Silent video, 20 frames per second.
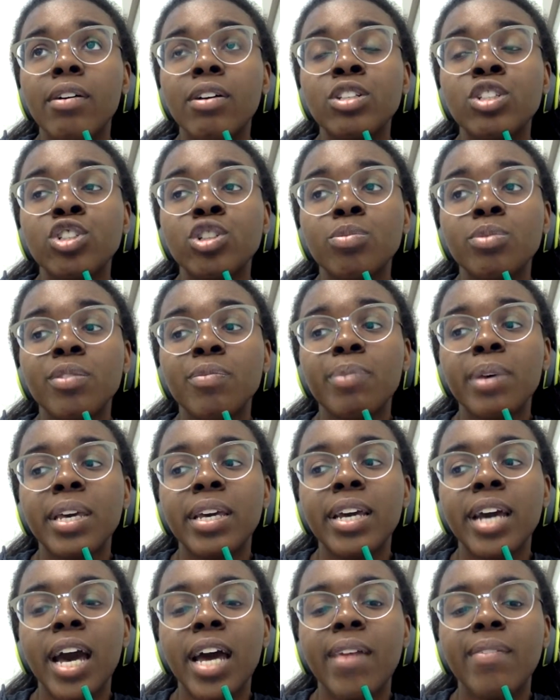in terms of
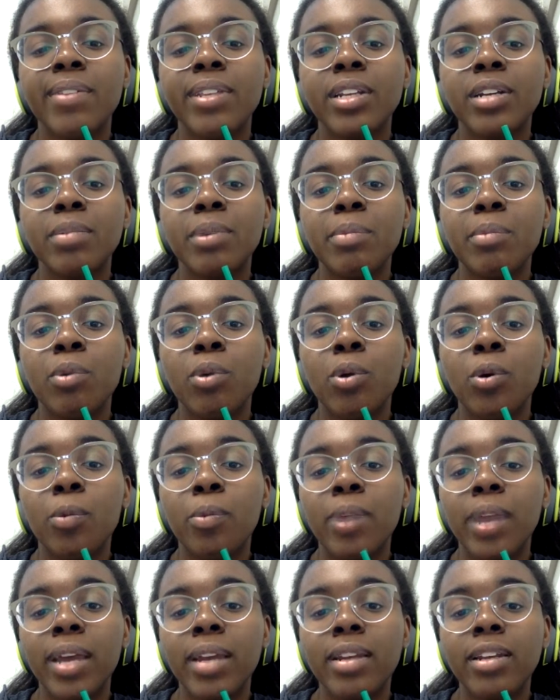being kind of a little bit more
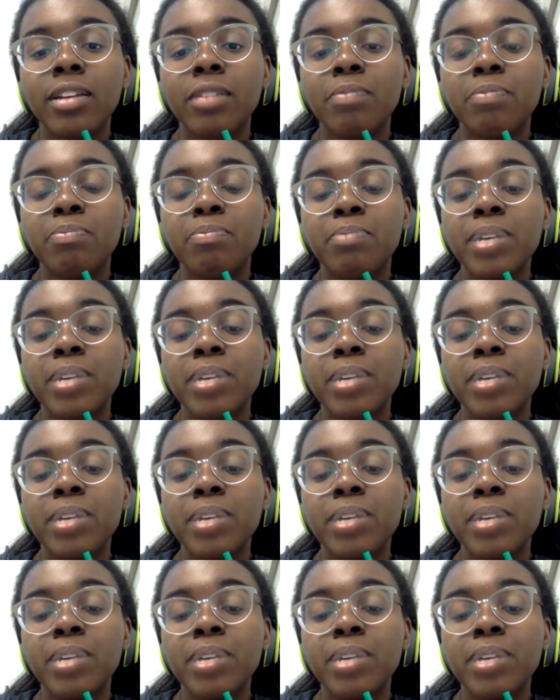open ended,